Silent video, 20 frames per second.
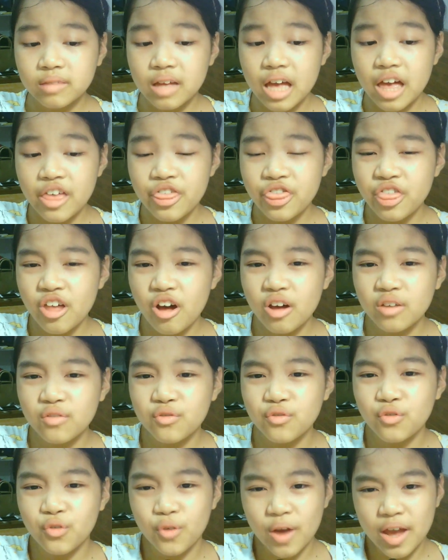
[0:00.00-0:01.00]
I thought
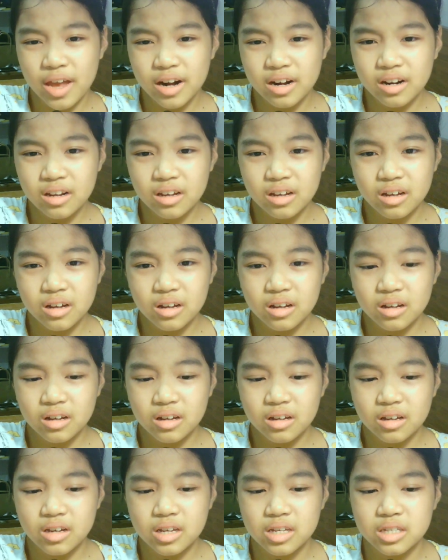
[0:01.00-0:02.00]
friend
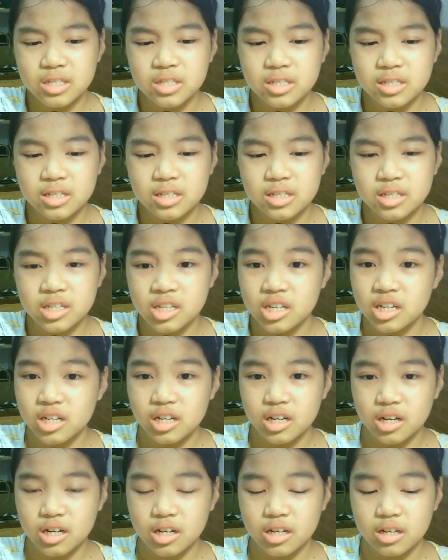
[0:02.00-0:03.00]
is
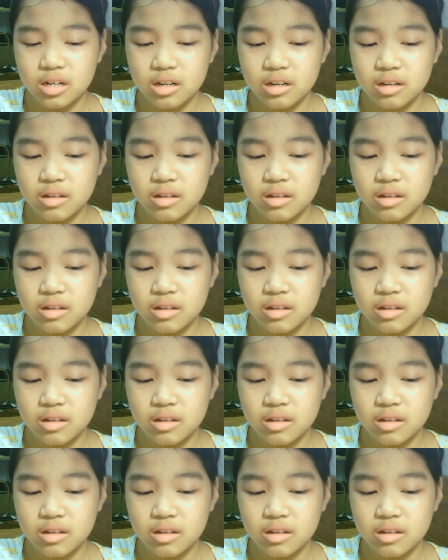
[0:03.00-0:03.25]
good.